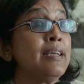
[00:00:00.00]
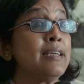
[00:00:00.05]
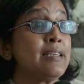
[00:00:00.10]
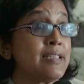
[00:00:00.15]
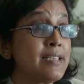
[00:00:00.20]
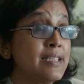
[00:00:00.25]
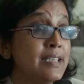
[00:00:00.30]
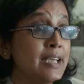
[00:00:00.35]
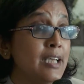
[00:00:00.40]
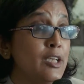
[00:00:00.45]

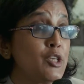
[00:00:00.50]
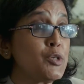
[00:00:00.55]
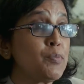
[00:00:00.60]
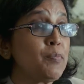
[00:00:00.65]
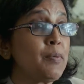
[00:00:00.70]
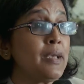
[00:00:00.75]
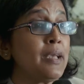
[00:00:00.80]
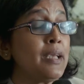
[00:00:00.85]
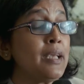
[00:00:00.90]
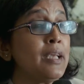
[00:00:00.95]

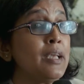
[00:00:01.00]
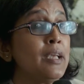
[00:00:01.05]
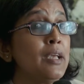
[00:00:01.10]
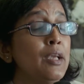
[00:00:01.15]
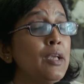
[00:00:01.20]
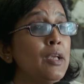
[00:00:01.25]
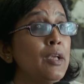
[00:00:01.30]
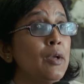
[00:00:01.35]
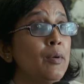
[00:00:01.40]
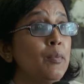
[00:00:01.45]
CHP.
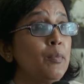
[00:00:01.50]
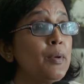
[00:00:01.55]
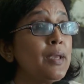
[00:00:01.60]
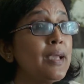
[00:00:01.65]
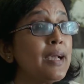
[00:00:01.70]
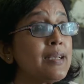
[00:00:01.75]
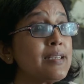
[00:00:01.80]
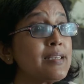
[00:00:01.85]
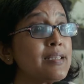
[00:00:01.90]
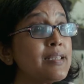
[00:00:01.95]
We
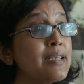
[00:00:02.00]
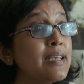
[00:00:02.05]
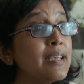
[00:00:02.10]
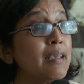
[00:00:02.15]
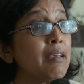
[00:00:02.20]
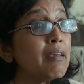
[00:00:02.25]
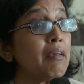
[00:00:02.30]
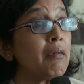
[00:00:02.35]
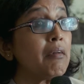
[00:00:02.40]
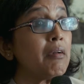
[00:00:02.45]
are
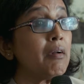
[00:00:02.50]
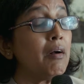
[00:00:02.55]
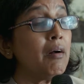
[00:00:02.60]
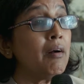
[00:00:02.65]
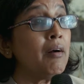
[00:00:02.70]
seeing